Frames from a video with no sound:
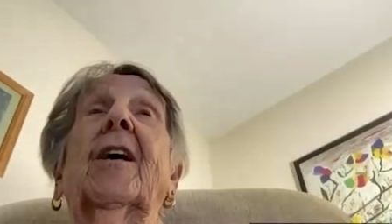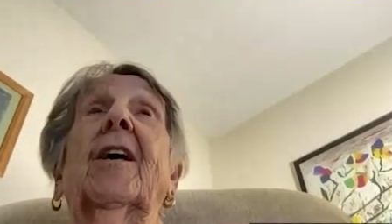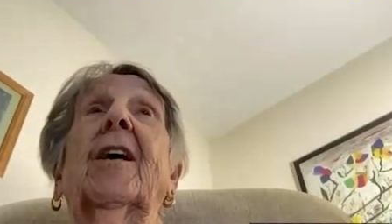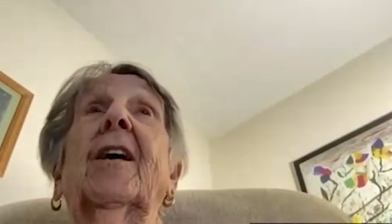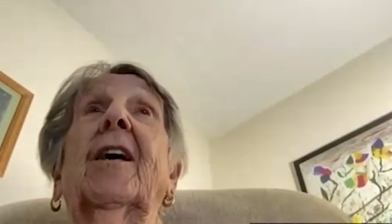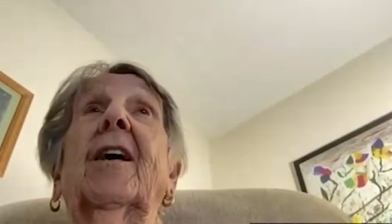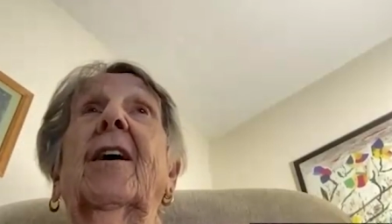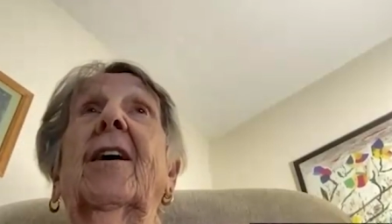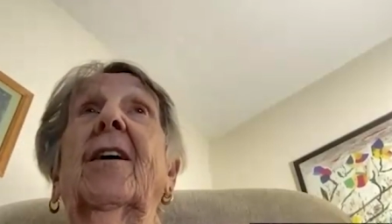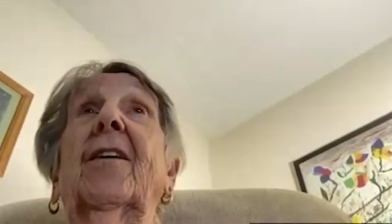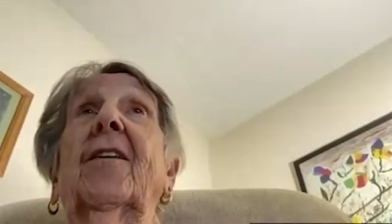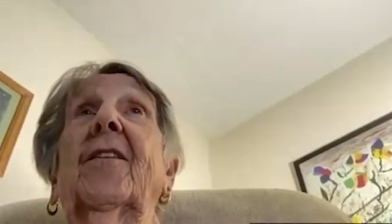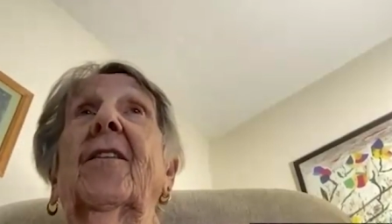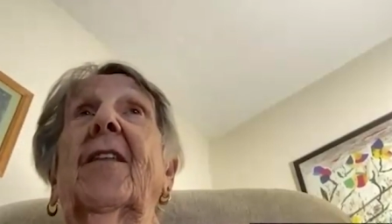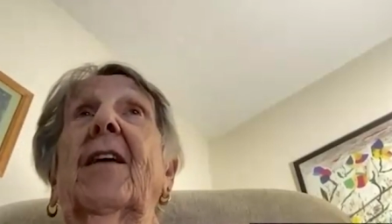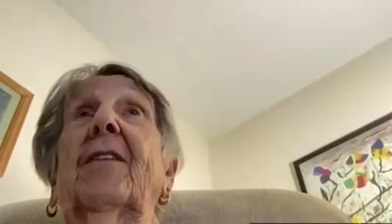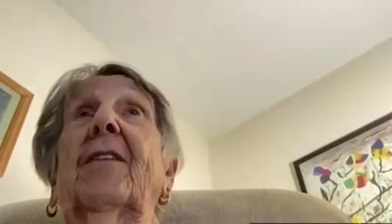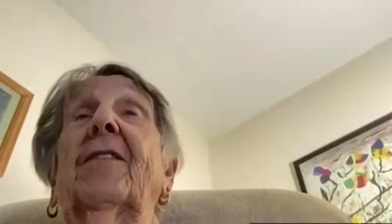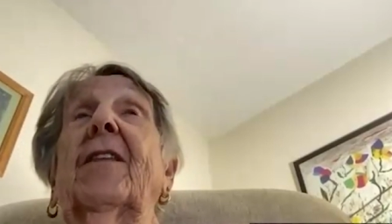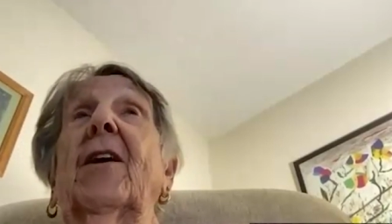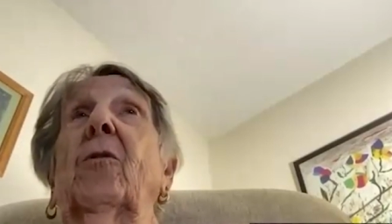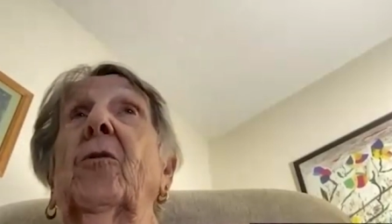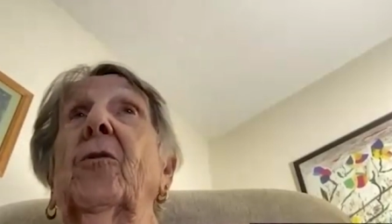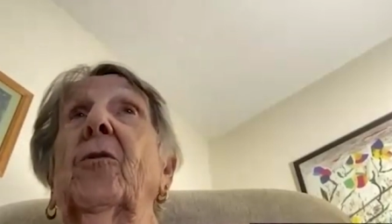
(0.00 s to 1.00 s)
uh,
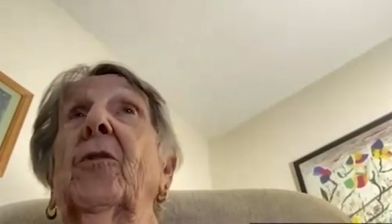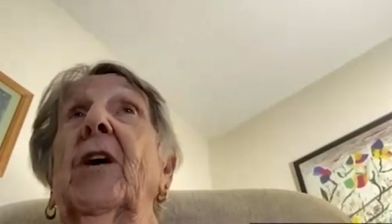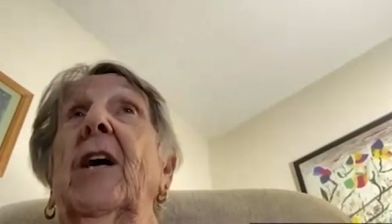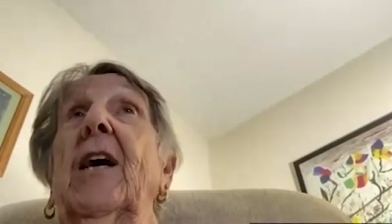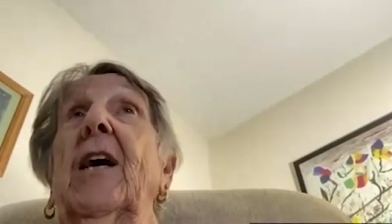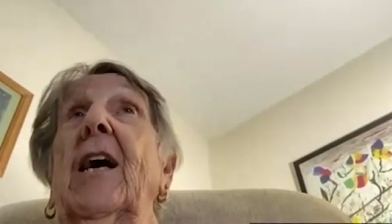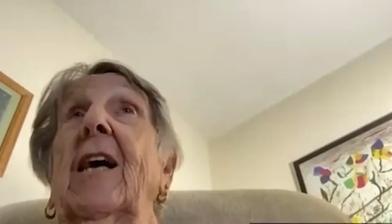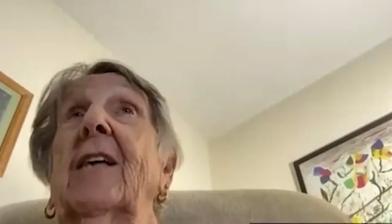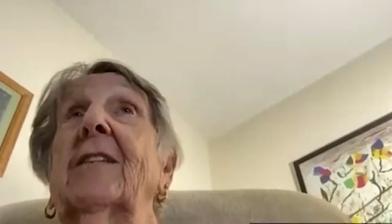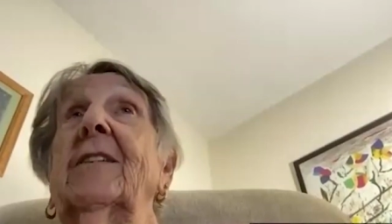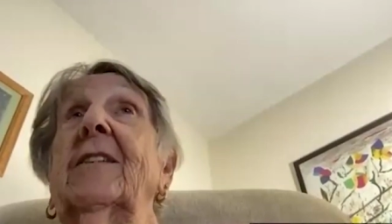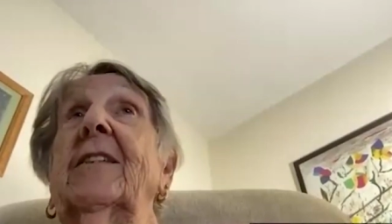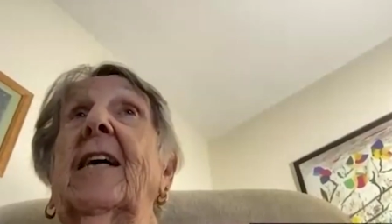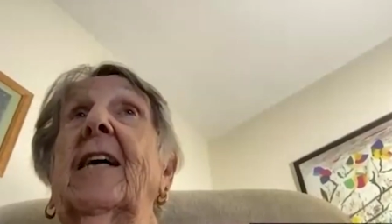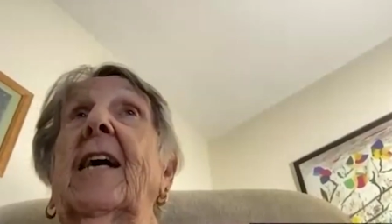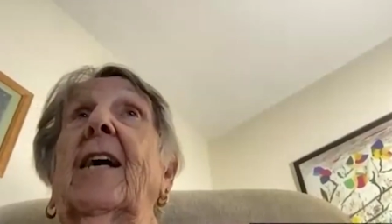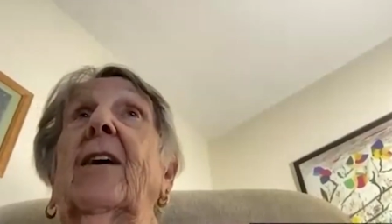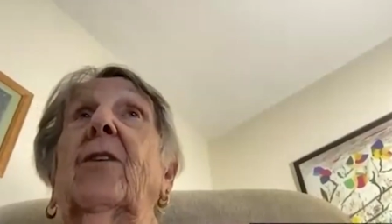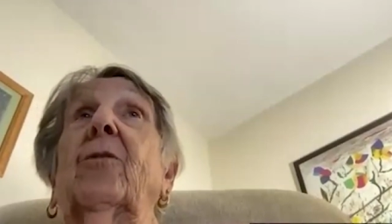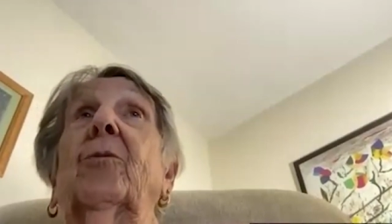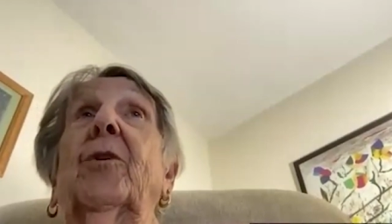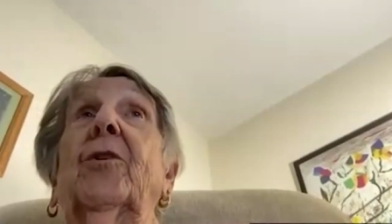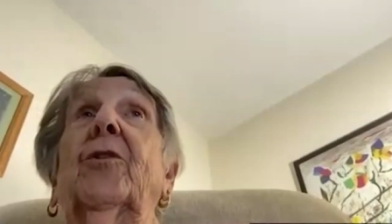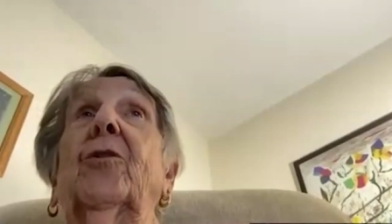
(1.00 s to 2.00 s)
that they were in
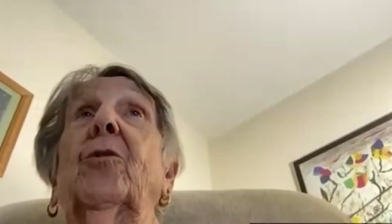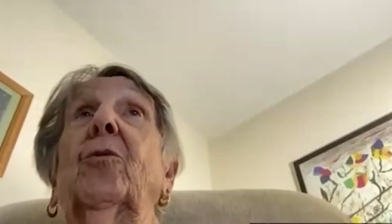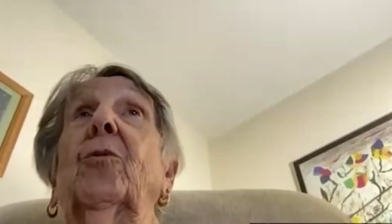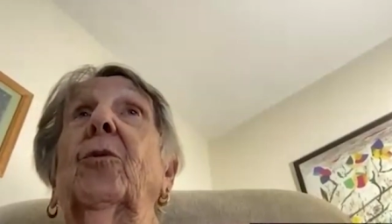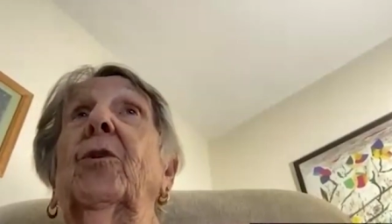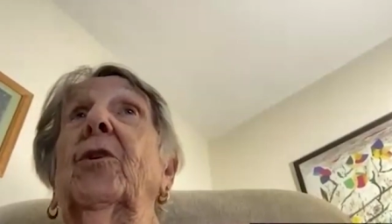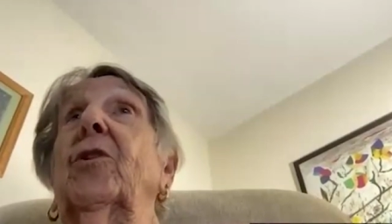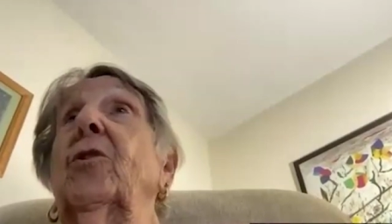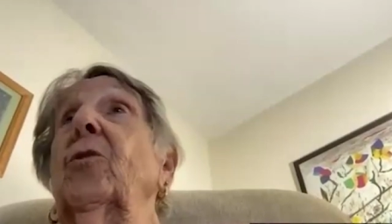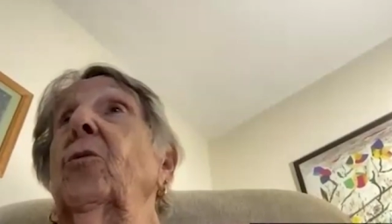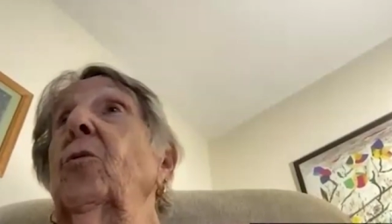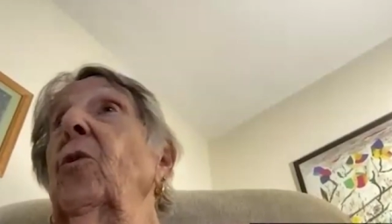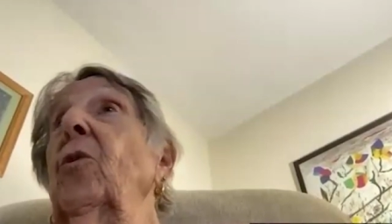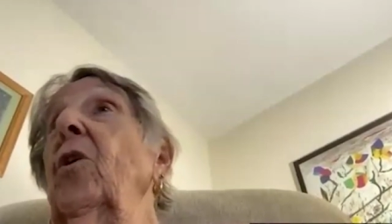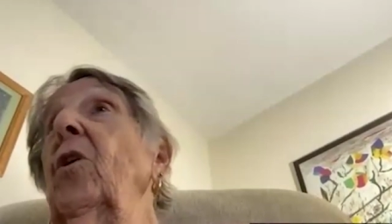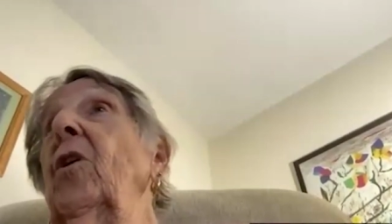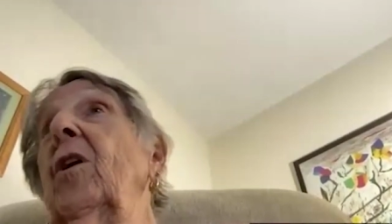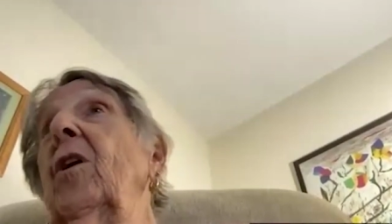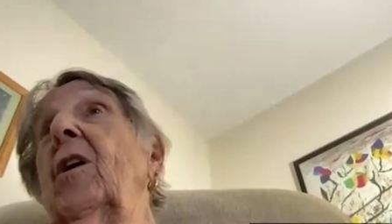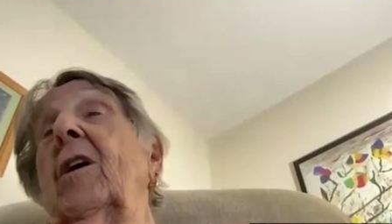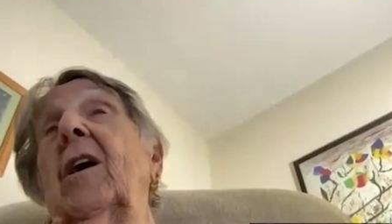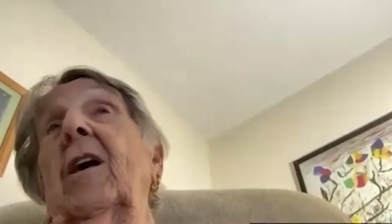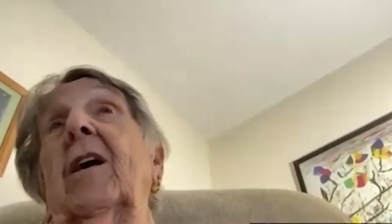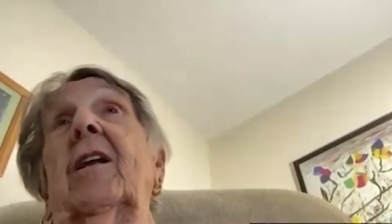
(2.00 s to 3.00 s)
contact with with the
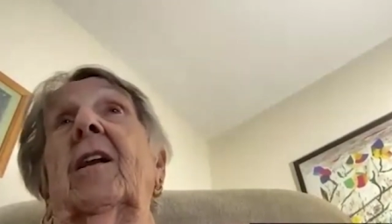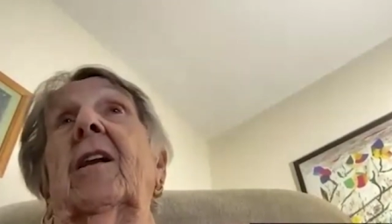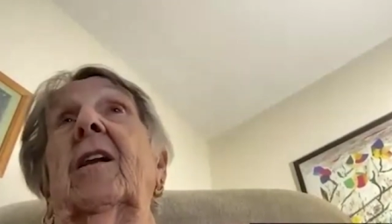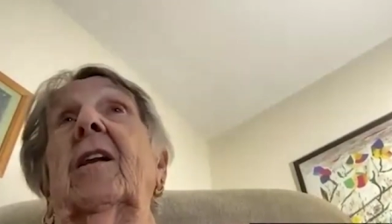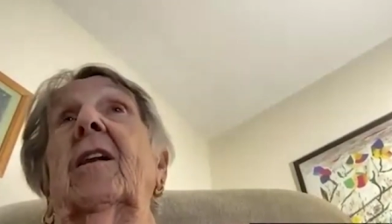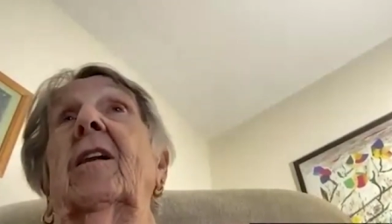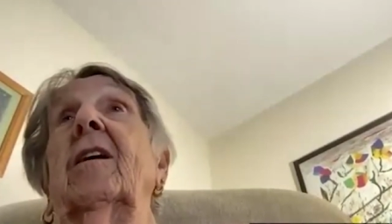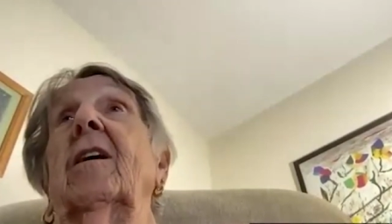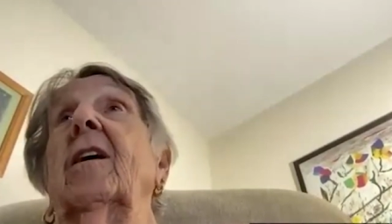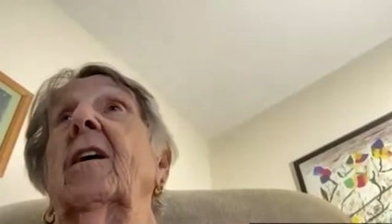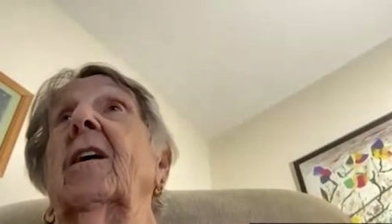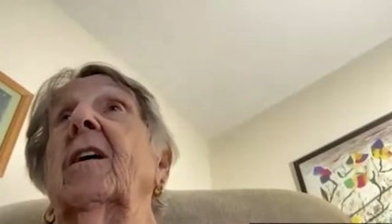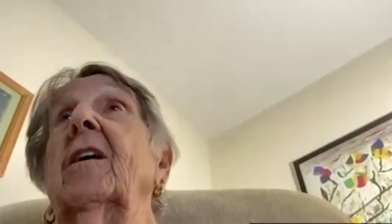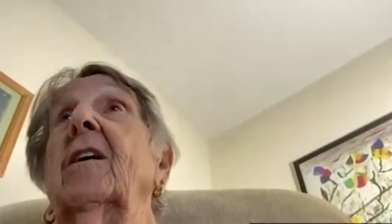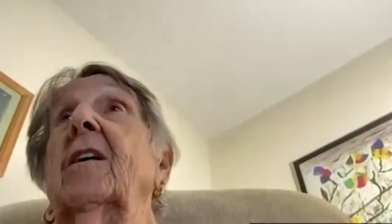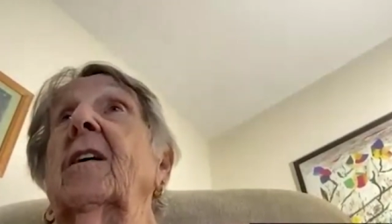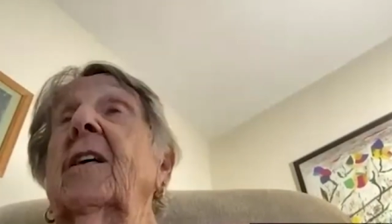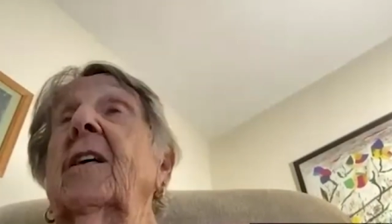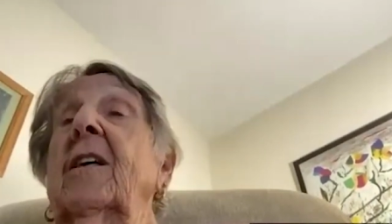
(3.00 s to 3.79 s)
work, and uh,